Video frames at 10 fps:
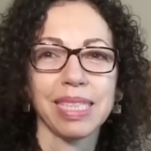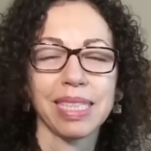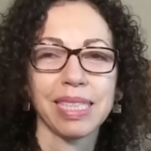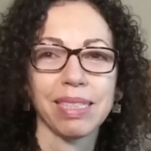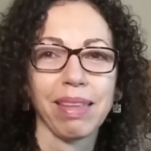
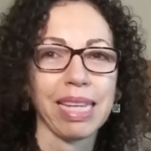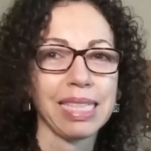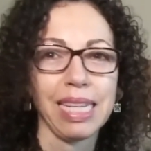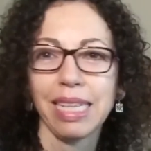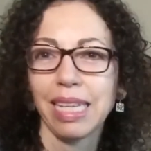So that's
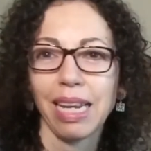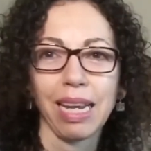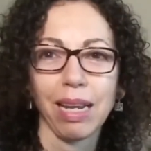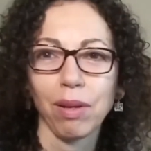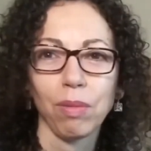it. I
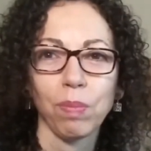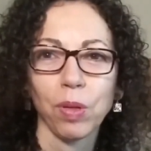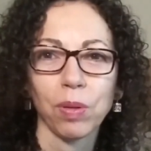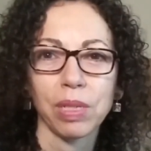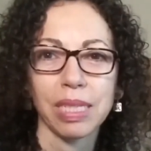hope
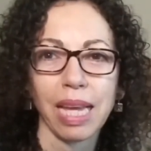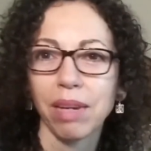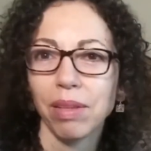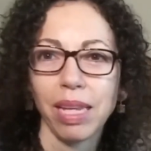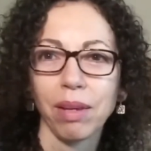your
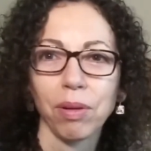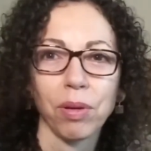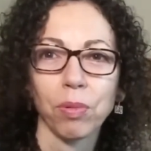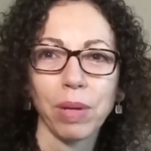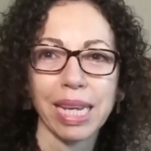Saturday or your
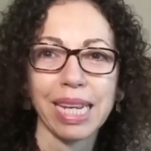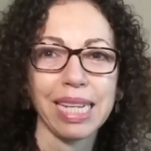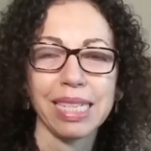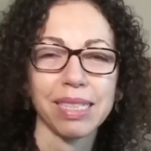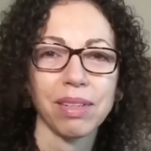weekend
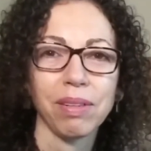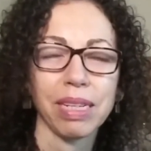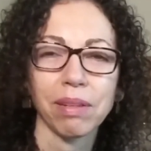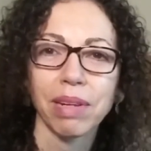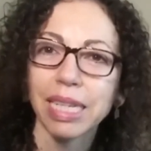is going
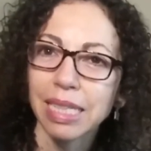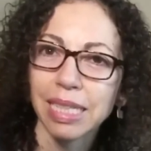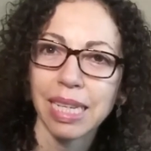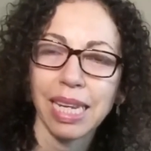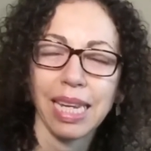great,
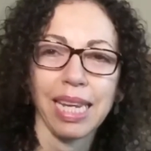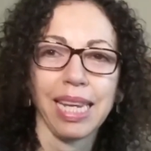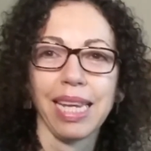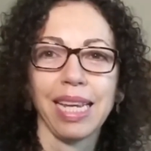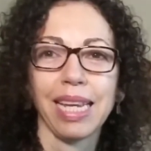
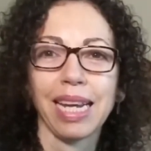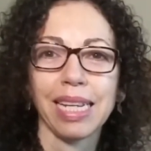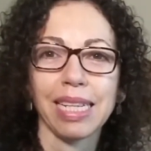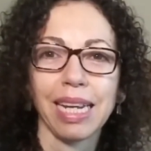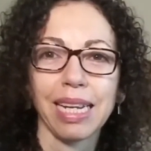
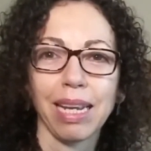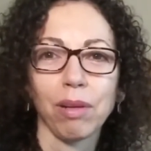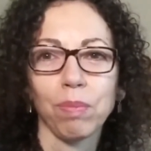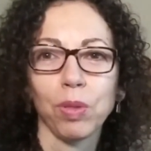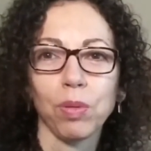and I
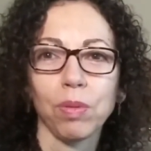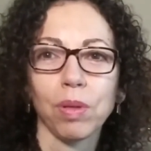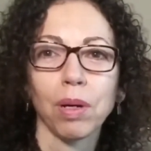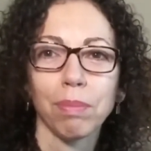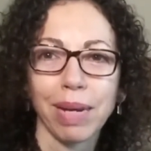hope to
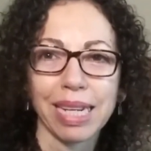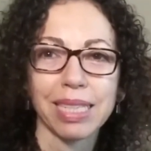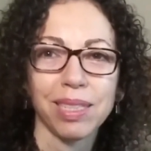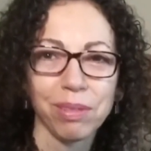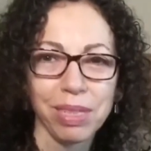come back
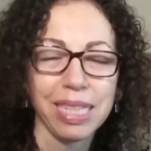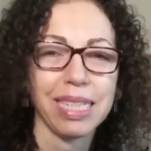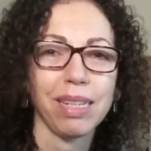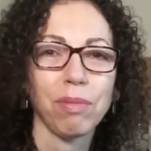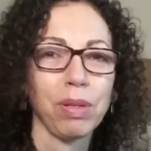soon
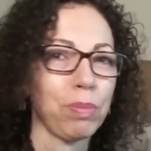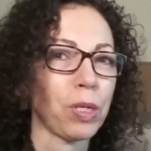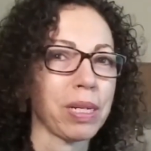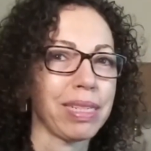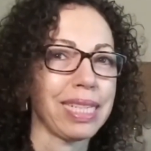with more
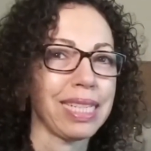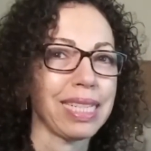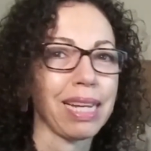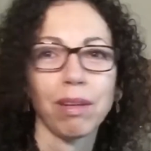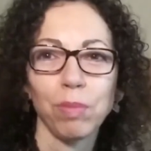content. I
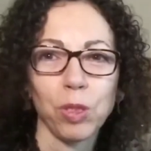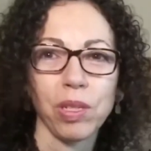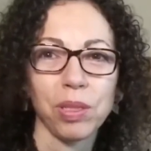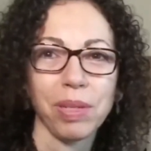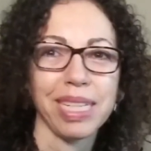hope you
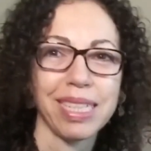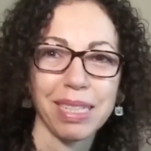enjoy it.